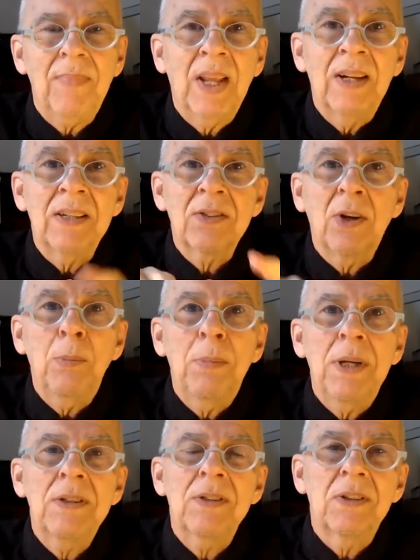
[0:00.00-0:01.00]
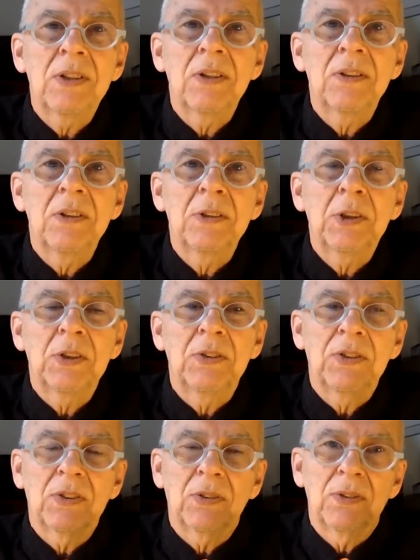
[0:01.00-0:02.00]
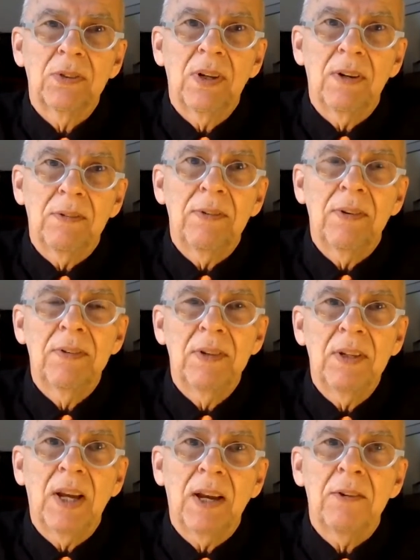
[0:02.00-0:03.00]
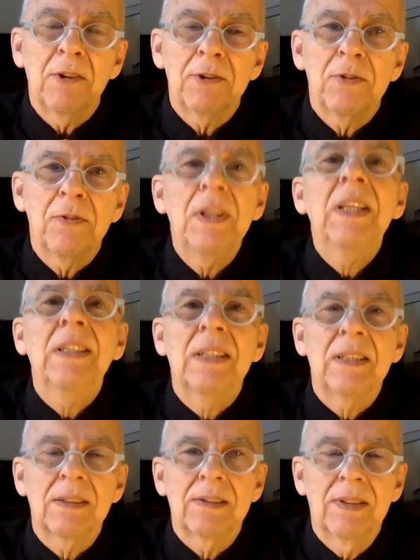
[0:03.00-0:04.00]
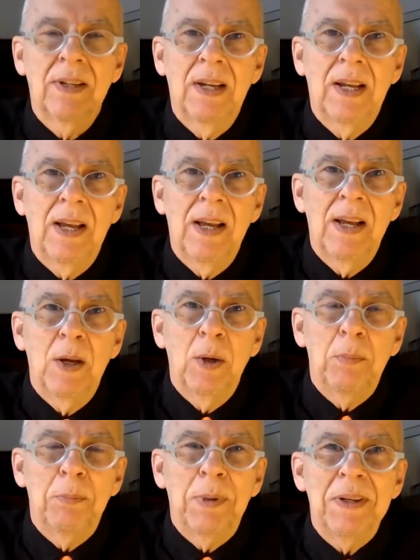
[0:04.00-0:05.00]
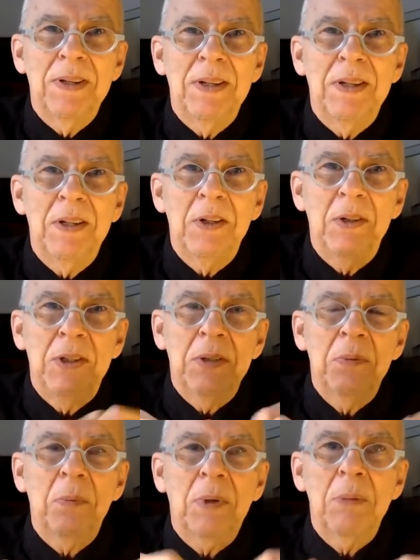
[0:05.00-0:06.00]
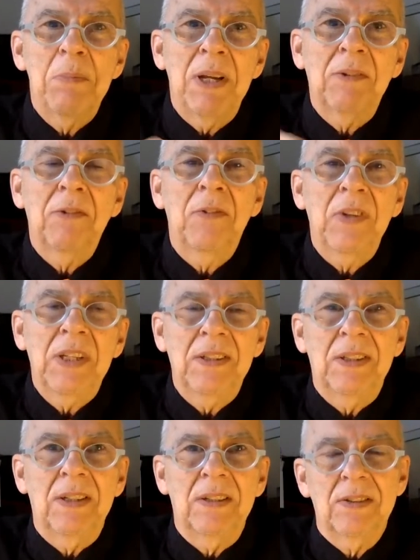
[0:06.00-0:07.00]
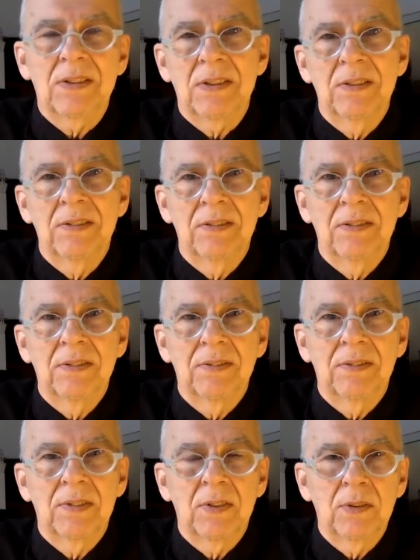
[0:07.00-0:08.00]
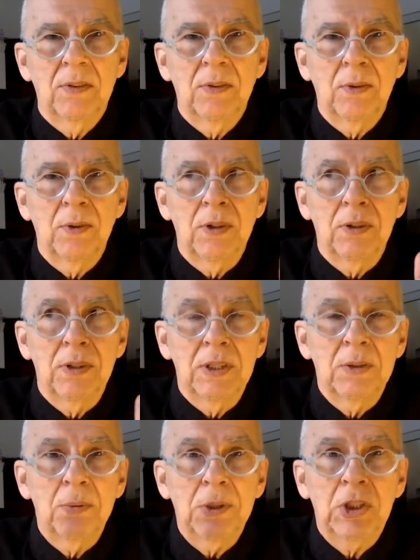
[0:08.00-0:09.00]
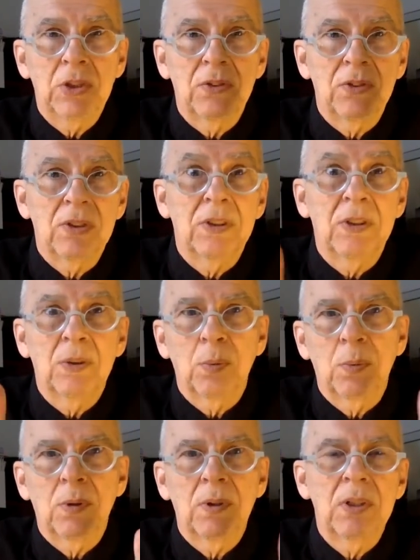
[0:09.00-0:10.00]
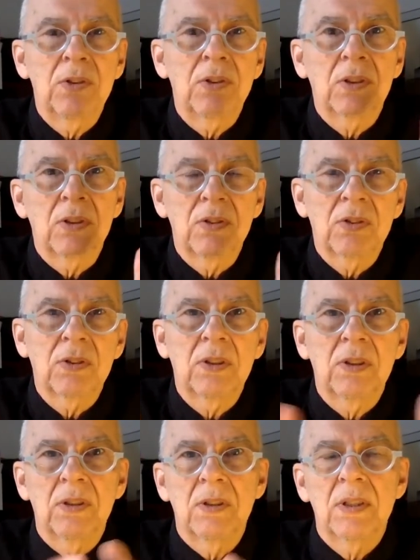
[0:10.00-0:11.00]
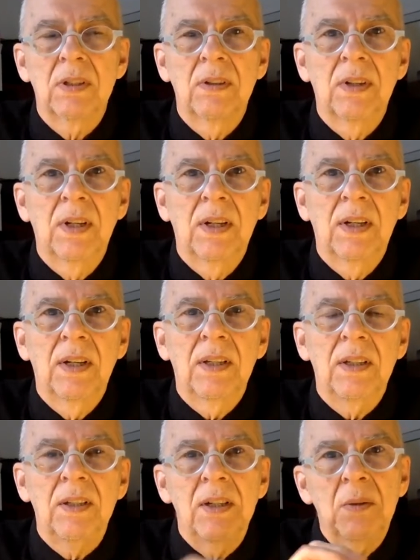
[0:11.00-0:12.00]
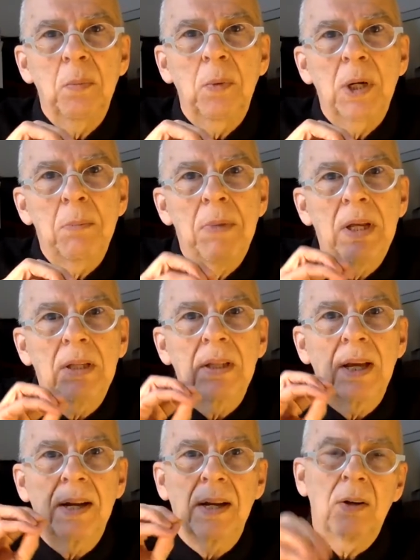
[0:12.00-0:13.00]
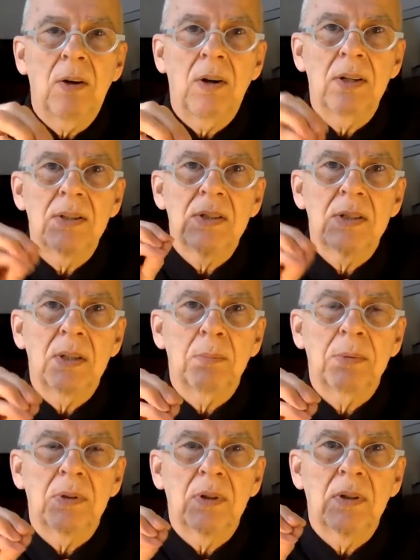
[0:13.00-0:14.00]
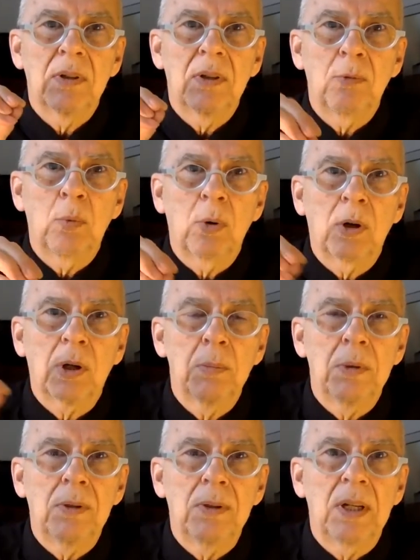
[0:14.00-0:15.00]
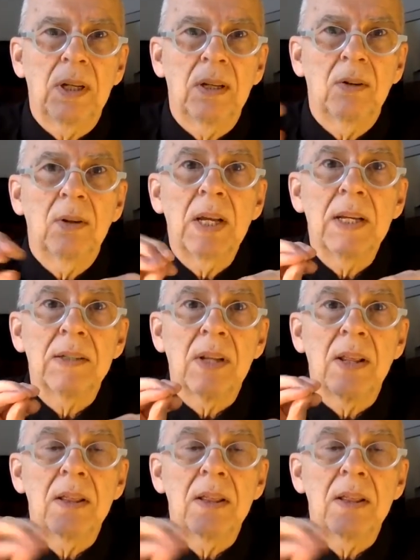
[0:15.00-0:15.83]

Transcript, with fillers: And it's all based on your notions of, of you had those feelings, but you didn't want to make feelings or your intuitions and your worries or concerns you didn't want to make that a concept of workability as a